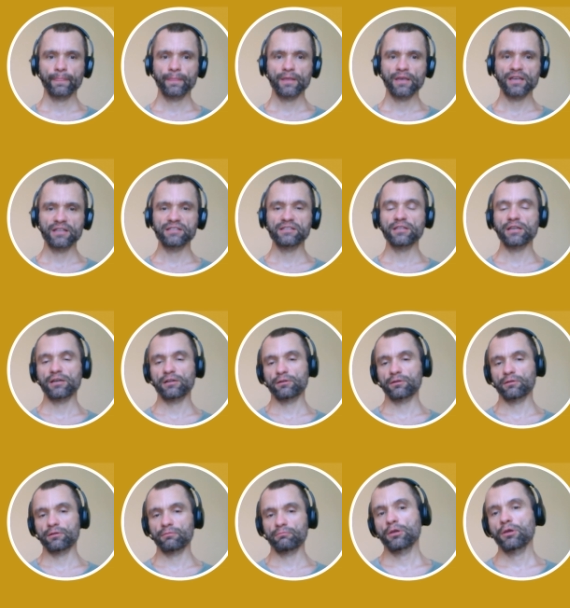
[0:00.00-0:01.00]
hence they
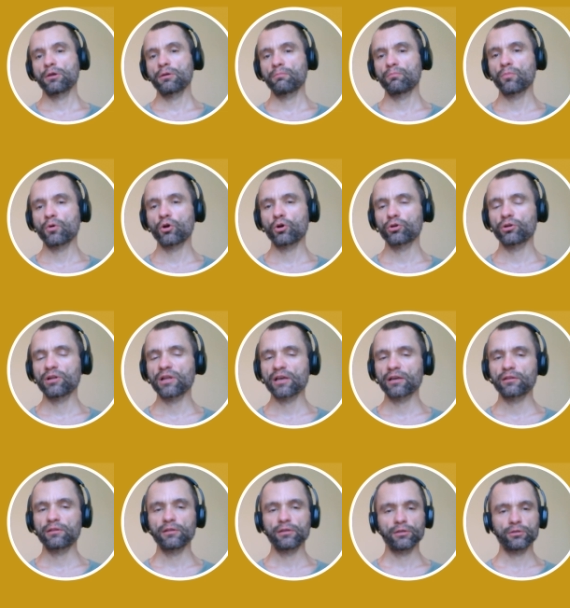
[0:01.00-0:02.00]
are more
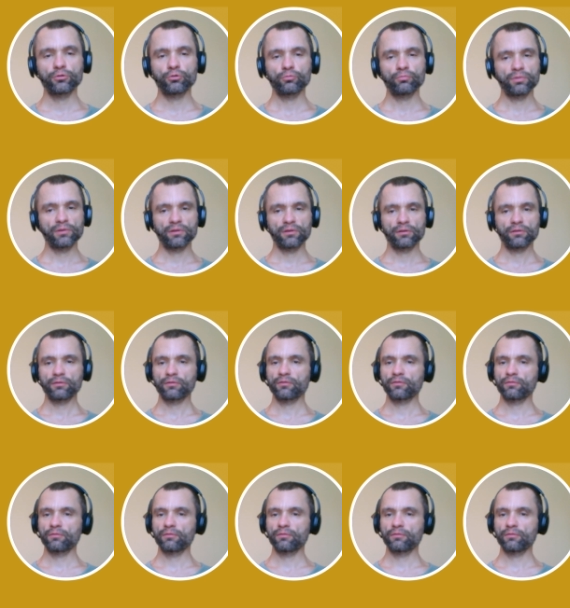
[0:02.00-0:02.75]
likely to be